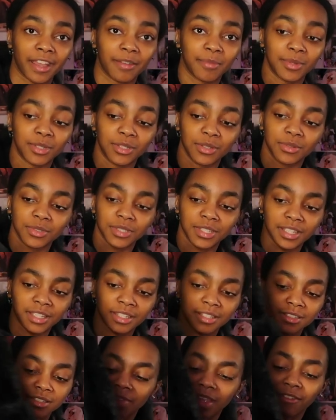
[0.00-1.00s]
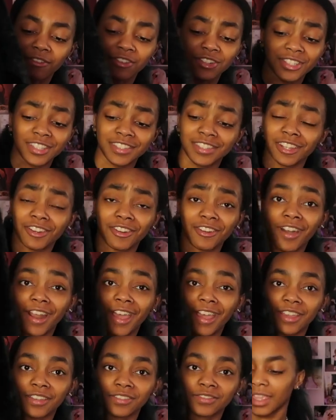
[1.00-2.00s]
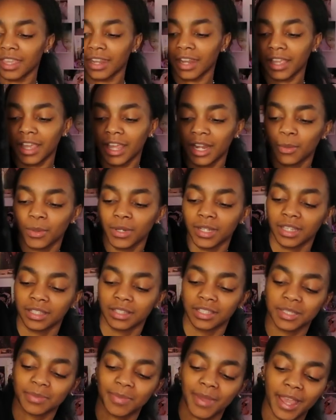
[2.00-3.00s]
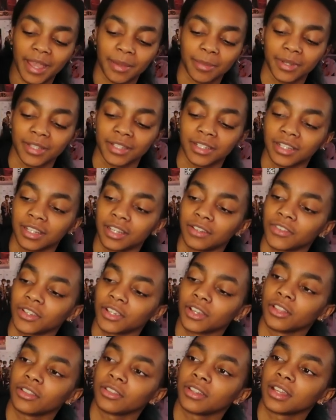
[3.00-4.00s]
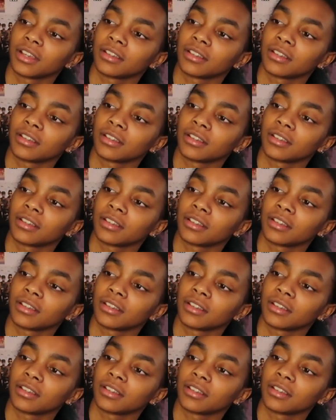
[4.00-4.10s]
I've been using it ever since it arrived, and I kind of want to get this bag but in a different color